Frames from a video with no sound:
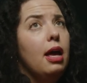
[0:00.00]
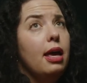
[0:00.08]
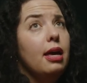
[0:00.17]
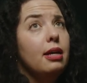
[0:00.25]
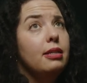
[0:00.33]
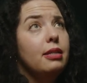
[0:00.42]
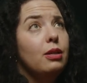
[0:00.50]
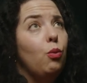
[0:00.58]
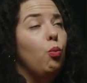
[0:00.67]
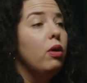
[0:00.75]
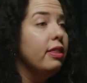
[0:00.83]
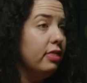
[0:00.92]
And
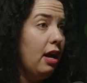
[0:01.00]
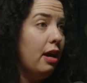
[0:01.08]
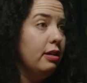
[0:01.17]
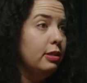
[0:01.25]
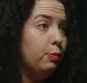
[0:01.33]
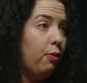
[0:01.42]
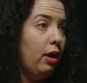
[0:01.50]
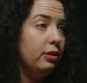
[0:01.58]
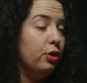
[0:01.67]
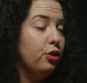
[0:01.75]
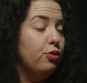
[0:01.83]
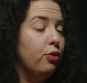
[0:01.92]
with that is
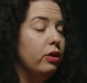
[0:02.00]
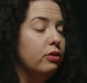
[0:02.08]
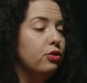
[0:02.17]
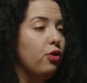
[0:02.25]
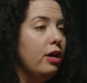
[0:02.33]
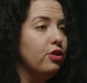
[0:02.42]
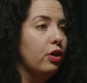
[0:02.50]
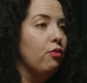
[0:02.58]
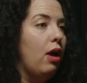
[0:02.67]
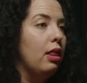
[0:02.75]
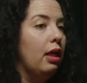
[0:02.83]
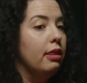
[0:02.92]
prosecutorial discretion,
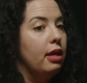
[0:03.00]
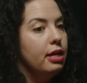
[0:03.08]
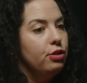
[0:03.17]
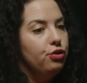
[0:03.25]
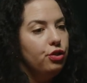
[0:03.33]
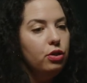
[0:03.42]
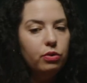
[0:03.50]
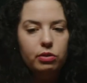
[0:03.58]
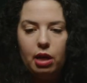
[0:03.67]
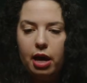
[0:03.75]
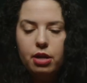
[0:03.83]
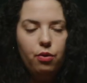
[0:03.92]
right? Like they can choose,
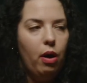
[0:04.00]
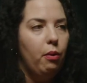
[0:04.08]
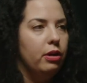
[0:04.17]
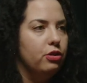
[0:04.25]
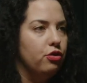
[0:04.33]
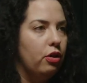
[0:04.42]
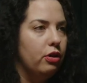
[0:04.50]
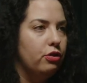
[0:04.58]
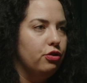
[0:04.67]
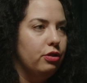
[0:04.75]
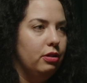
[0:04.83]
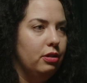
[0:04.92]
hey, do I want to charge